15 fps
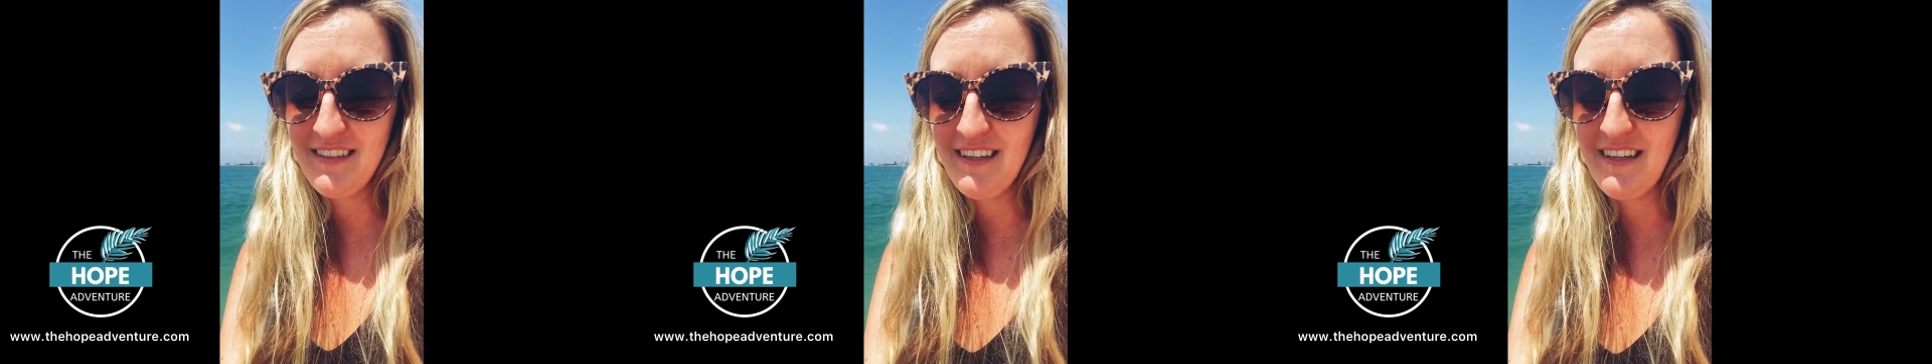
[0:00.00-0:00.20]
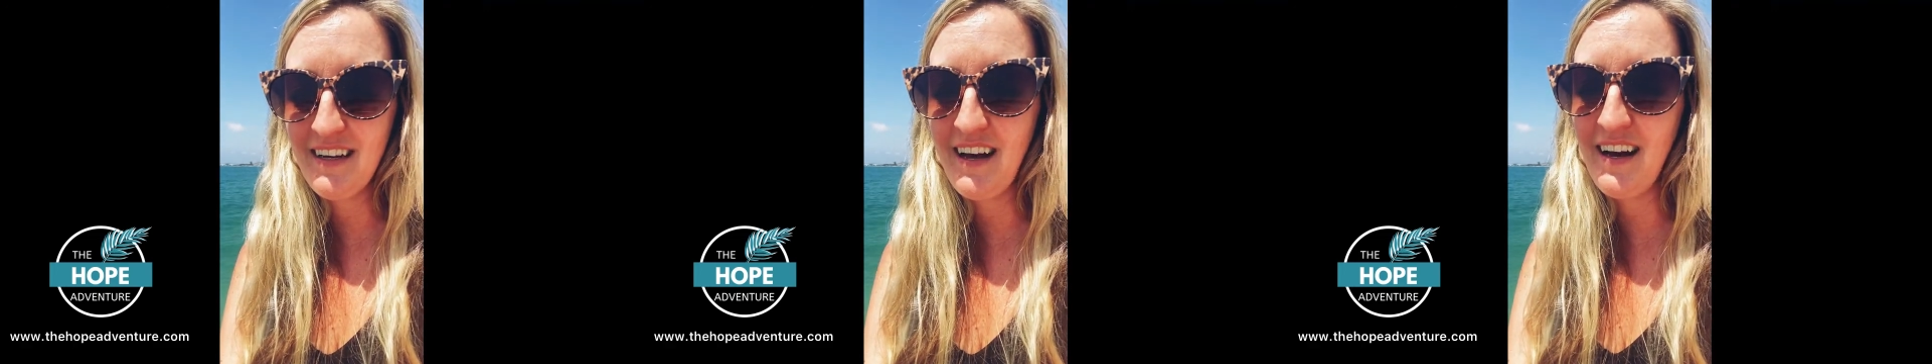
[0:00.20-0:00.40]

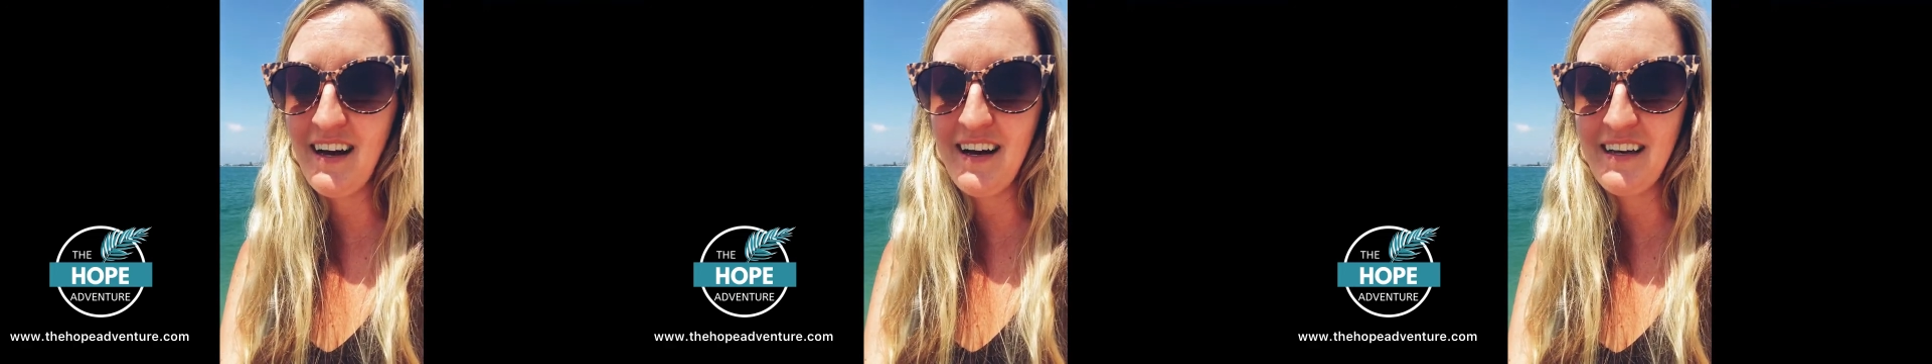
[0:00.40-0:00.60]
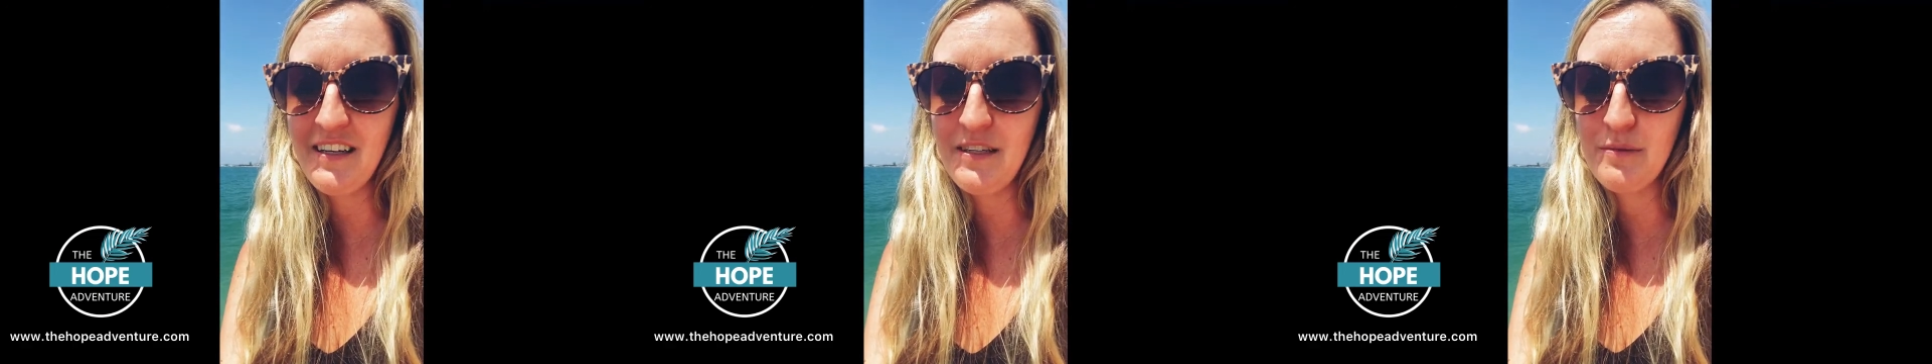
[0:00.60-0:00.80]
and
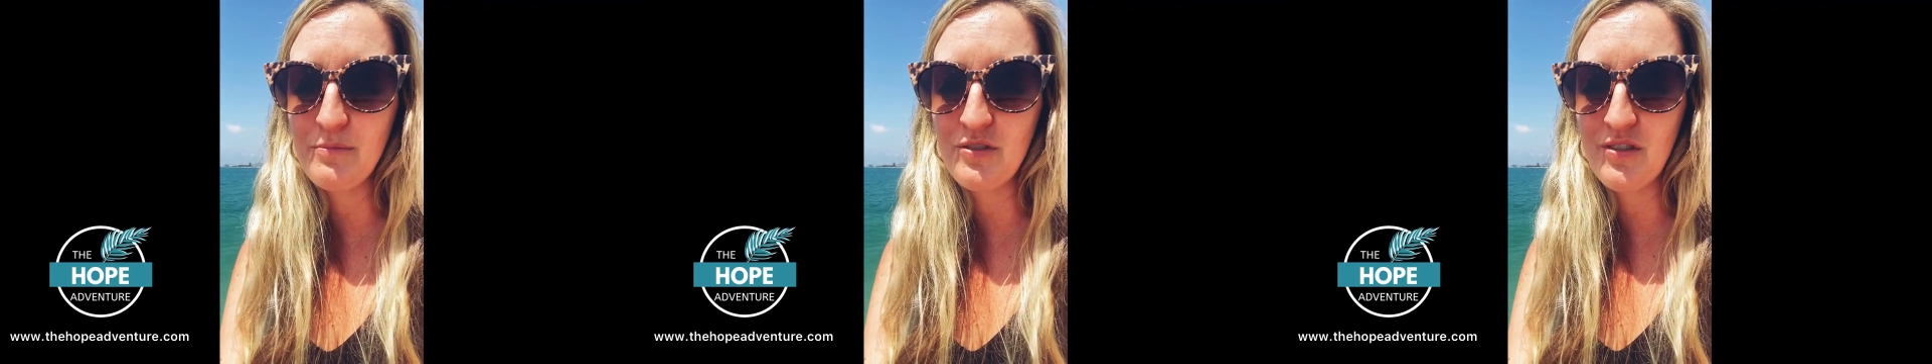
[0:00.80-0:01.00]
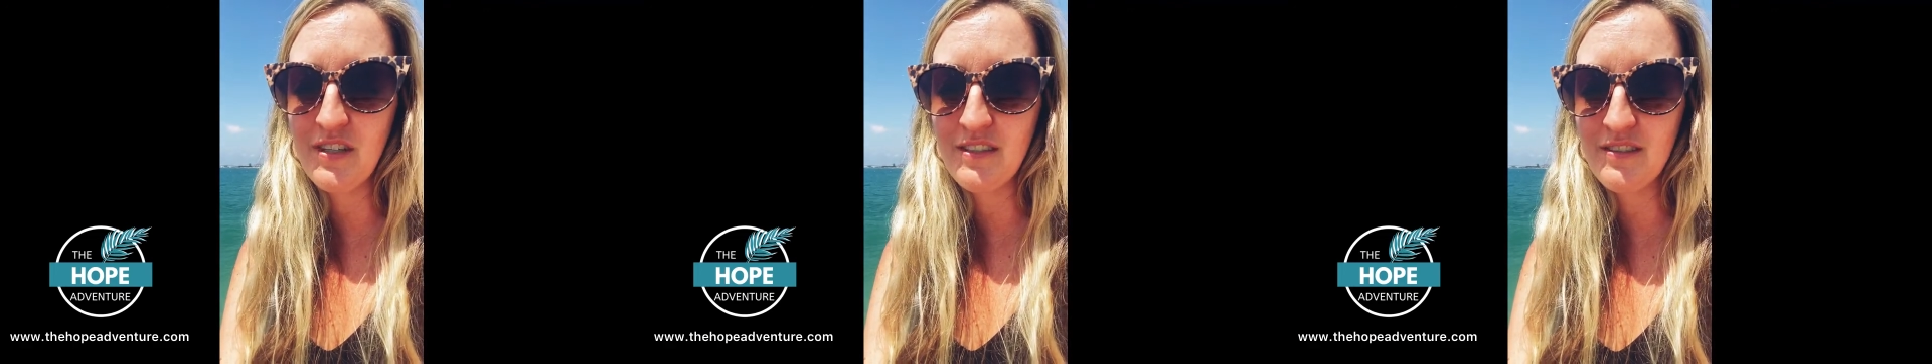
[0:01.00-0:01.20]
I am
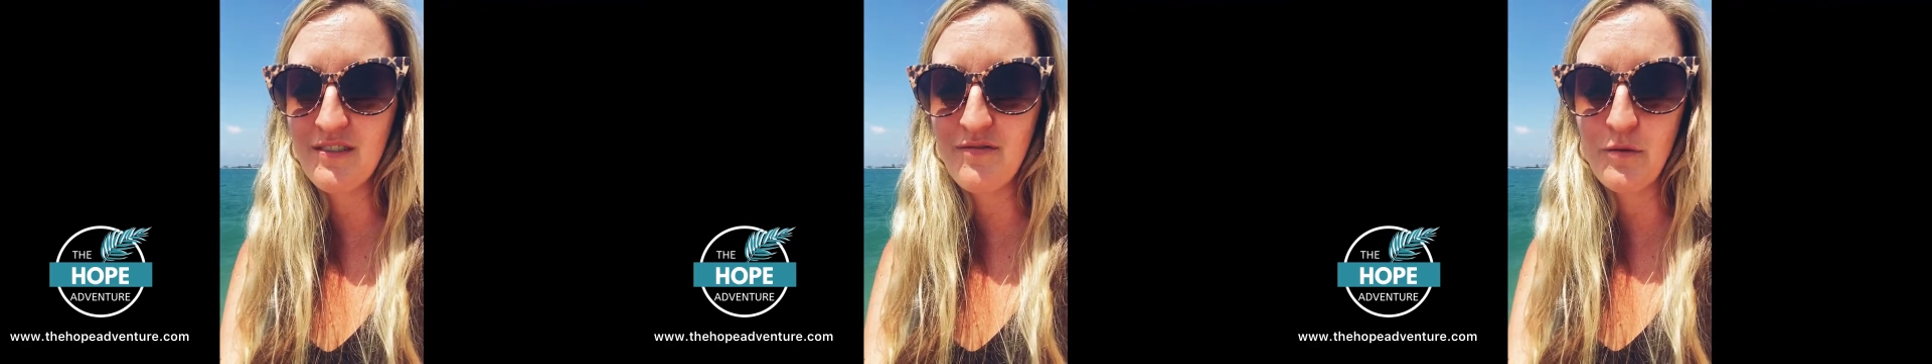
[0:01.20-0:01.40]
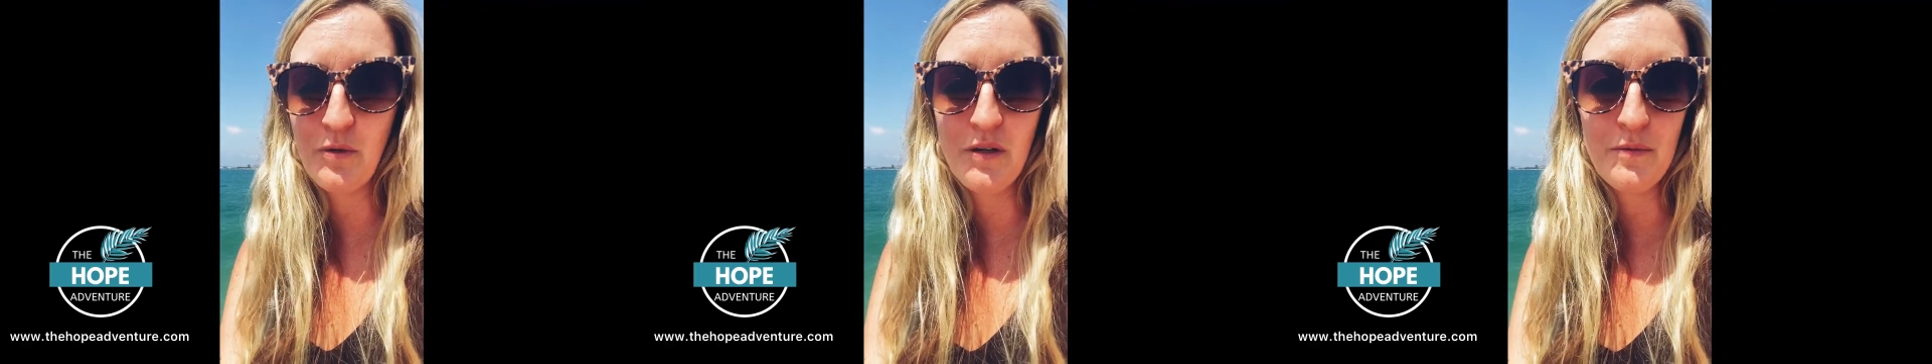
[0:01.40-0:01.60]

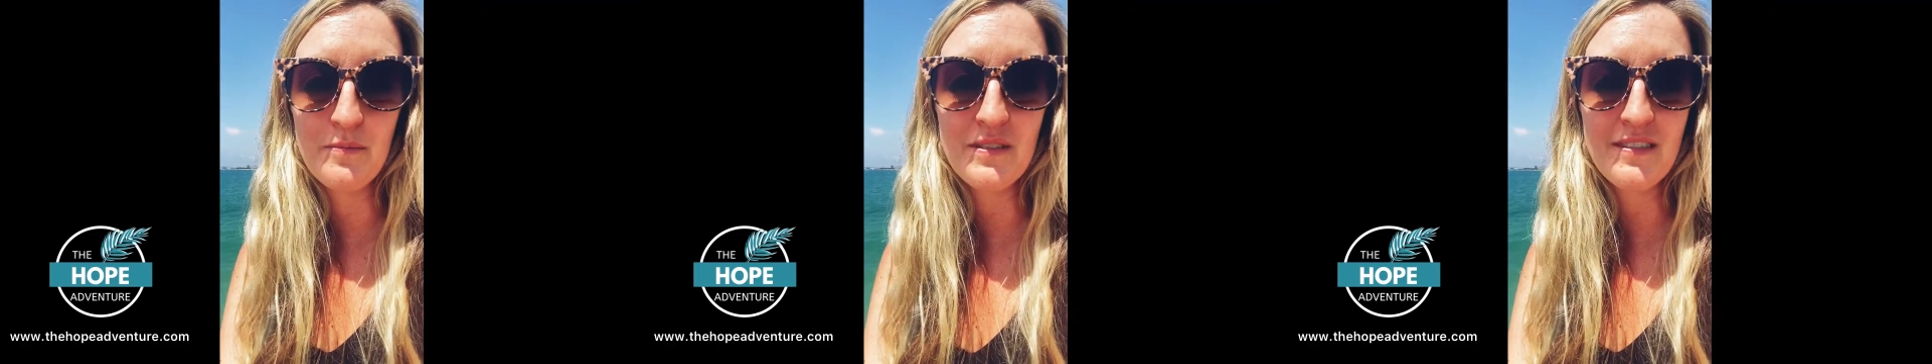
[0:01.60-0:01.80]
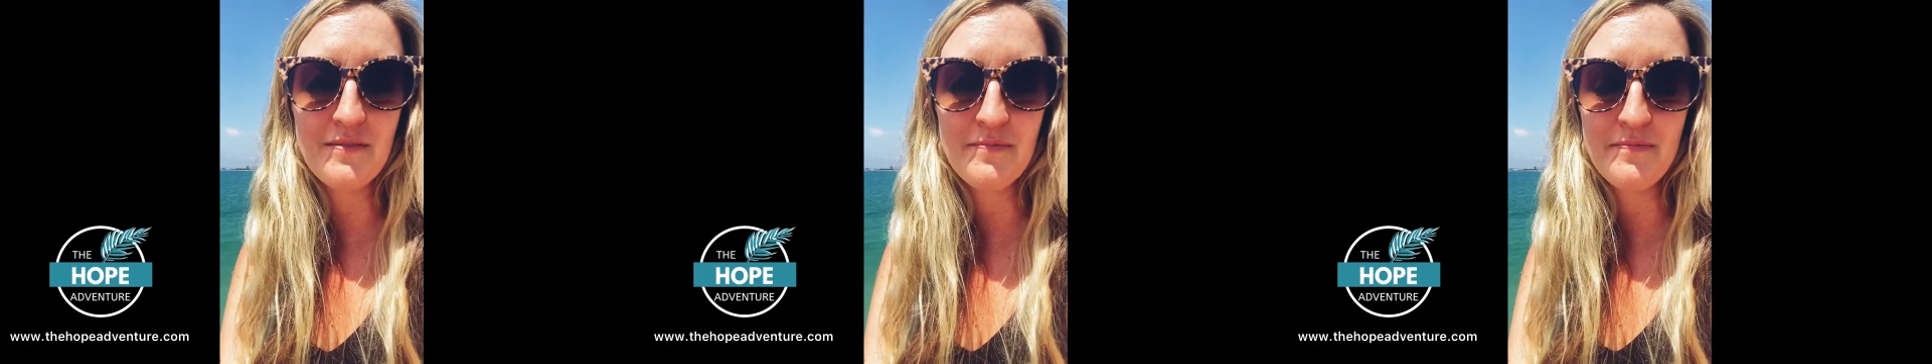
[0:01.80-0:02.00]

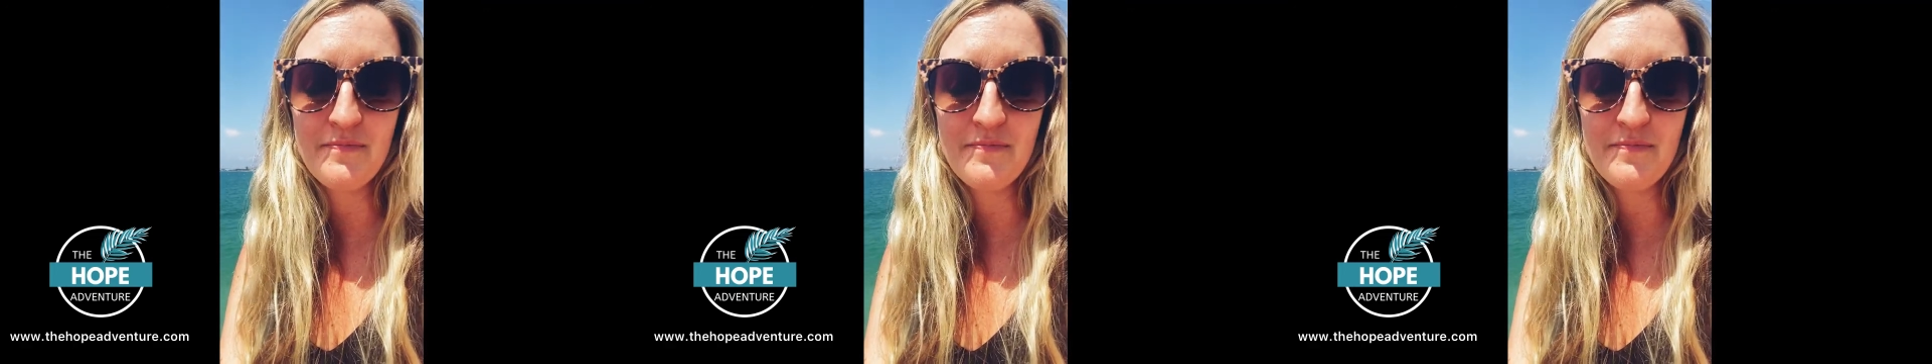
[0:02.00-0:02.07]
transformed.